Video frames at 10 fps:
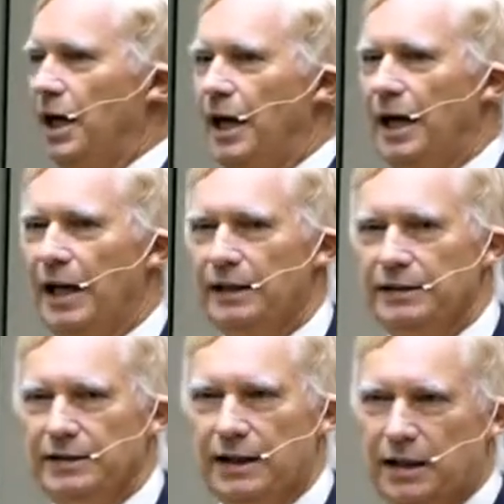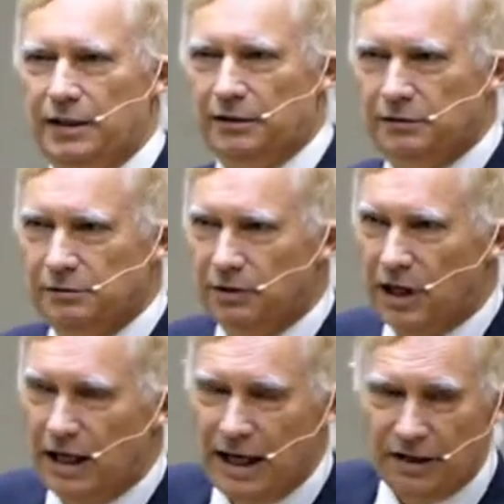And uh, uh,
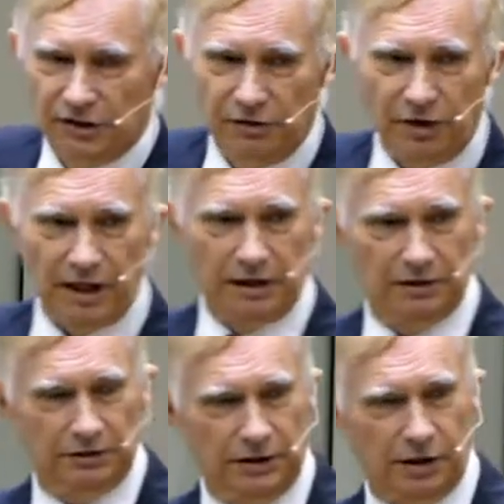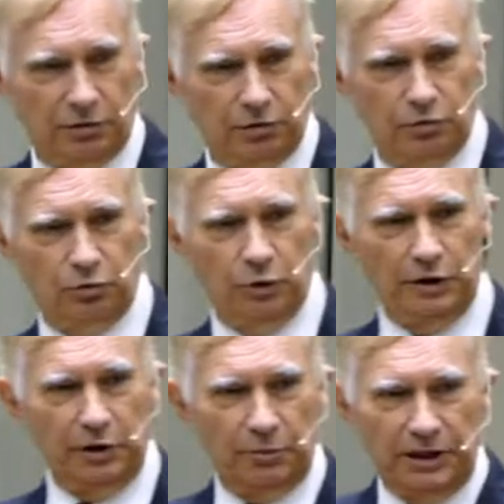when I asked if I, you know,
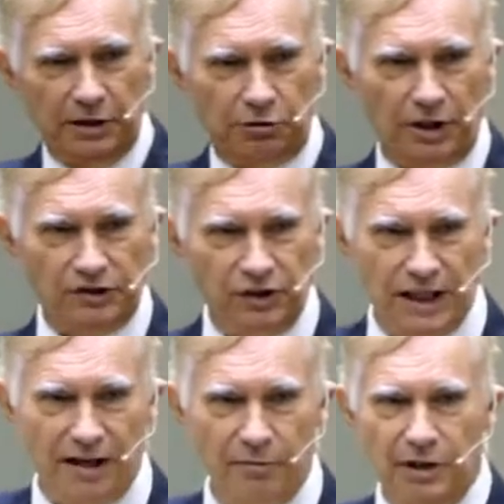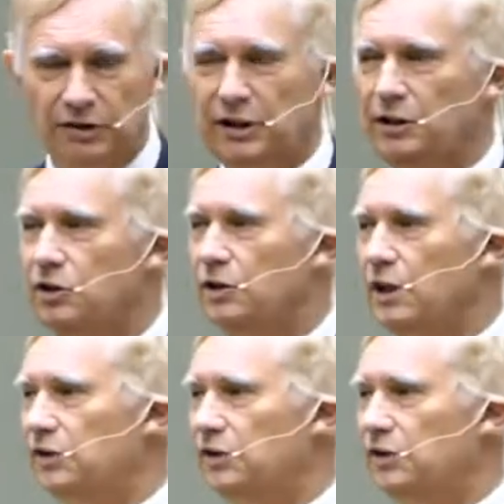would you be interested in having me a teacher?